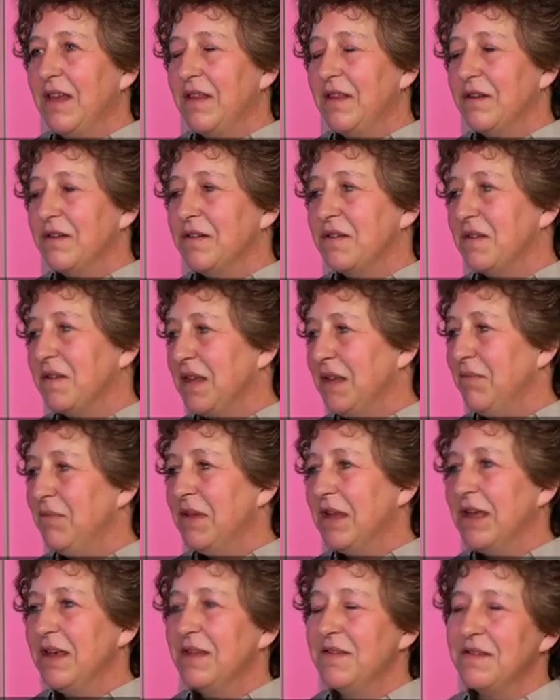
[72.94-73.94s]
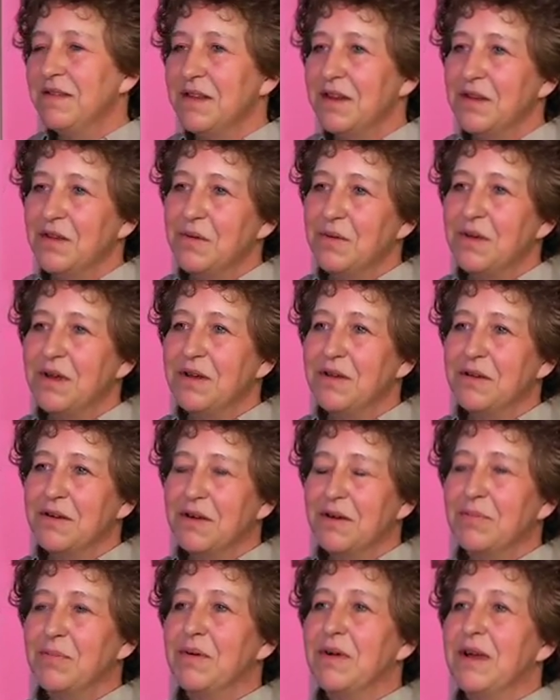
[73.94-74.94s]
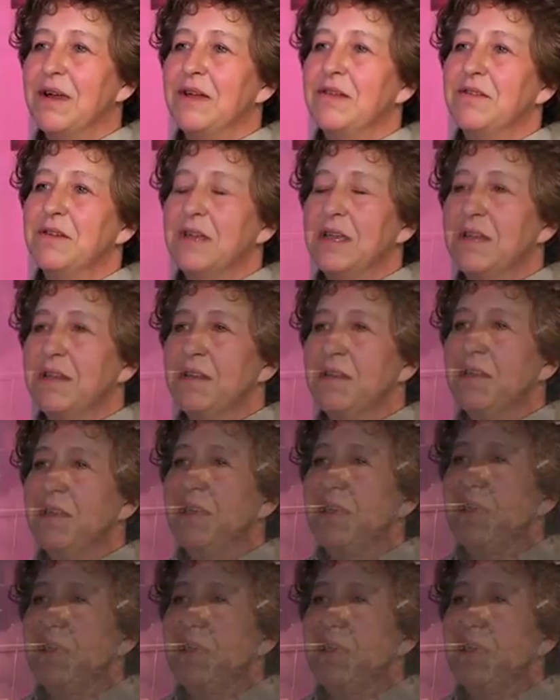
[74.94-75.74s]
There's steam lines that go under our project.